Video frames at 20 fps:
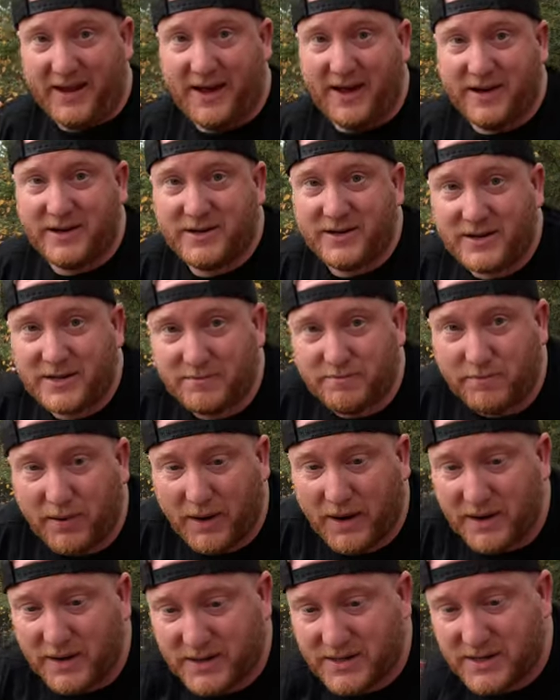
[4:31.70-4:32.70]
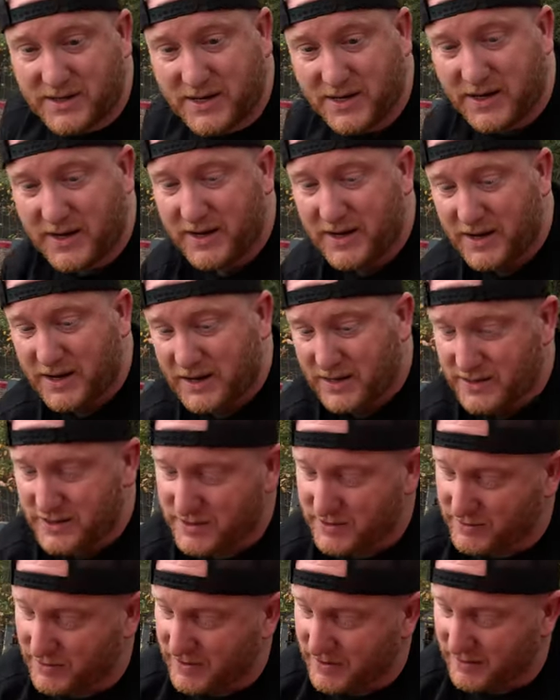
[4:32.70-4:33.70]
It just busts
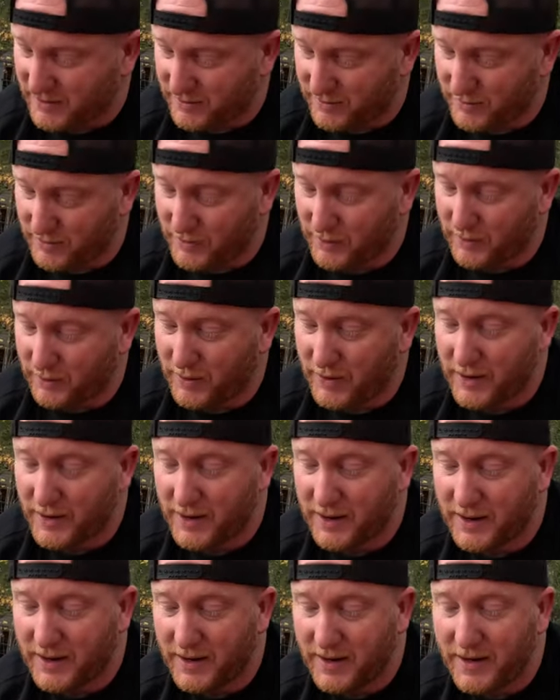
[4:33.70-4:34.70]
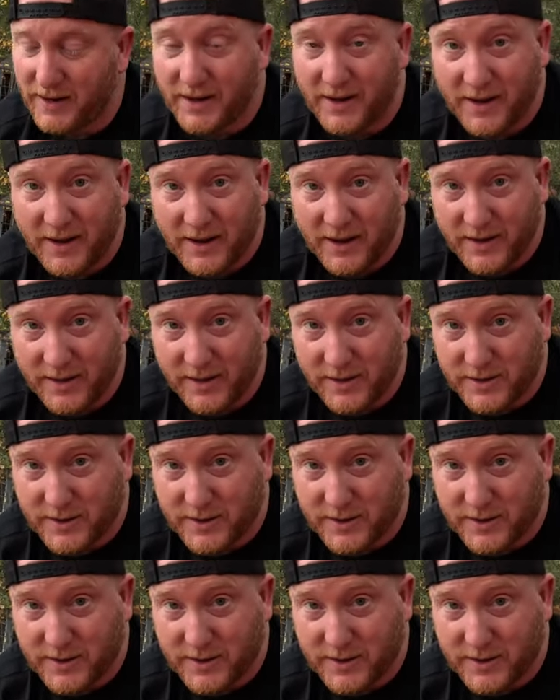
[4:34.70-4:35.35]
straight through the